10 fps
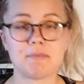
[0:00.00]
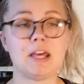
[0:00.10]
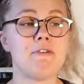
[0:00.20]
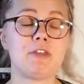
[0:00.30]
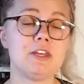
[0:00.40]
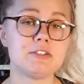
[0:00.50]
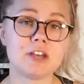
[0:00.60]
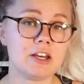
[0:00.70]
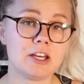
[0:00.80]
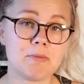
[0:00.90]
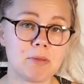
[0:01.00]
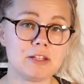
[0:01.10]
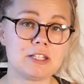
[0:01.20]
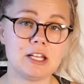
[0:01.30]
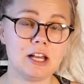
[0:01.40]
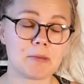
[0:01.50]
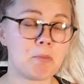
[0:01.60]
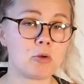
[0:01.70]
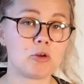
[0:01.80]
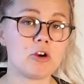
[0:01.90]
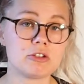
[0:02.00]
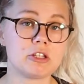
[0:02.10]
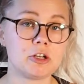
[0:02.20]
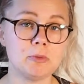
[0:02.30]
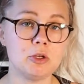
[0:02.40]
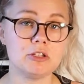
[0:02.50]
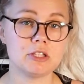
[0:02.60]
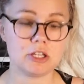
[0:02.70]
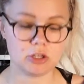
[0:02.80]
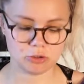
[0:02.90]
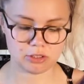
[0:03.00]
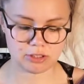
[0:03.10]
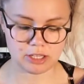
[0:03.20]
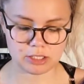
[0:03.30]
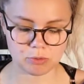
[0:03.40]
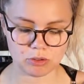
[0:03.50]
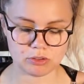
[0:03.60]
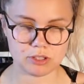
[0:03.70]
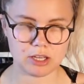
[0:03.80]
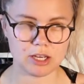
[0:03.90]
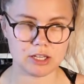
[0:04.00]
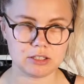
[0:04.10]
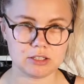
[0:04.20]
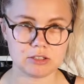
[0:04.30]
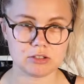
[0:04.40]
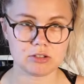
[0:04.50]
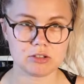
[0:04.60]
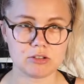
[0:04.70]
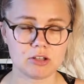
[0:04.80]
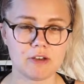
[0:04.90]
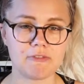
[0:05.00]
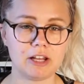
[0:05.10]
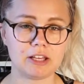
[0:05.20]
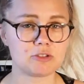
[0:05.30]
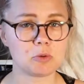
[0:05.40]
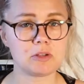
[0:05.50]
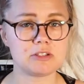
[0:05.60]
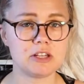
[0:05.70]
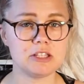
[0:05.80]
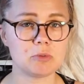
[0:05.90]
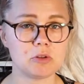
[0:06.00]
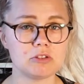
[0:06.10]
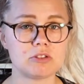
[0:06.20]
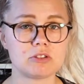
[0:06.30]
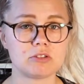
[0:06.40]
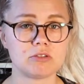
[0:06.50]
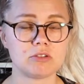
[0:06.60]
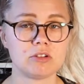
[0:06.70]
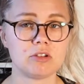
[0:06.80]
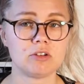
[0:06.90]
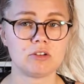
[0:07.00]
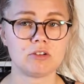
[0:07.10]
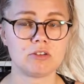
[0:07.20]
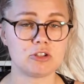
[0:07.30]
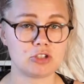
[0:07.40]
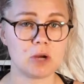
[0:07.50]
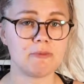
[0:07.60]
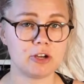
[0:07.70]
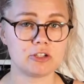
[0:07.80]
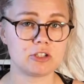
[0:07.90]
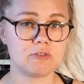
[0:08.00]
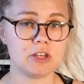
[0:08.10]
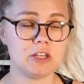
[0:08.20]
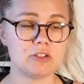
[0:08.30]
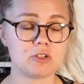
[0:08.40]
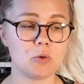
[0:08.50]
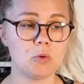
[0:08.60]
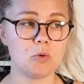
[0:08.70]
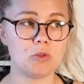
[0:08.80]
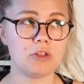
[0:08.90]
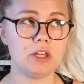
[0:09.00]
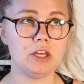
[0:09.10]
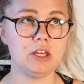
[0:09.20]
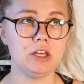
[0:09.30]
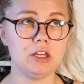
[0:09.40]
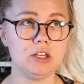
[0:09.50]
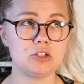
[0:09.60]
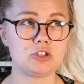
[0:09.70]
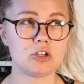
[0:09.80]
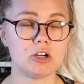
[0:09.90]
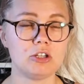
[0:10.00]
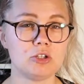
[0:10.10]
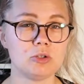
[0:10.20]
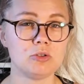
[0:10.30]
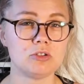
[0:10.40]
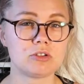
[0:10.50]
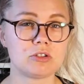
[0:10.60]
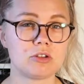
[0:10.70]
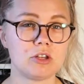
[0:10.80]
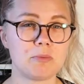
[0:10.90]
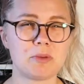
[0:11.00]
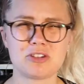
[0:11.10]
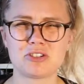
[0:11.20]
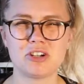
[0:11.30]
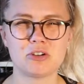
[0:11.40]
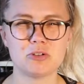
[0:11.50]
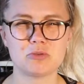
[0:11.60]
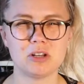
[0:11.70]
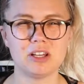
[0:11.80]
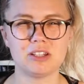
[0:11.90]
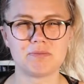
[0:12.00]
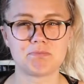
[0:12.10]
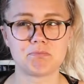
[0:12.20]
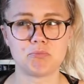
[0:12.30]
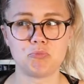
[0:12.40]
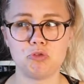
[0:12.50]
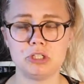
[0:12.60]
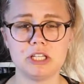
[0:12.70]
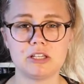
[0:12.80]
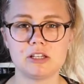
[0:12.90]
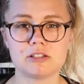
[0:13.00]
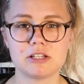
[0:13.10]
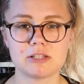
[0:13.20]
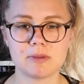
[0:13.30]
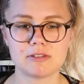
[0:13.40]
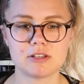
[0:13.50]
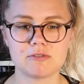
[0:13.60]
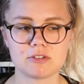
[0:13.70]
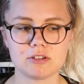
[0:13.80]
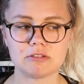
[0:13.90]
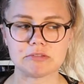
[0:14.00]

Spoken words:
if the entire bloody like podcasting community uses these ones, and I feel like it's always these ones, the sharp version of these or the chai goose, but the chai goose were like ridiculously expensive, so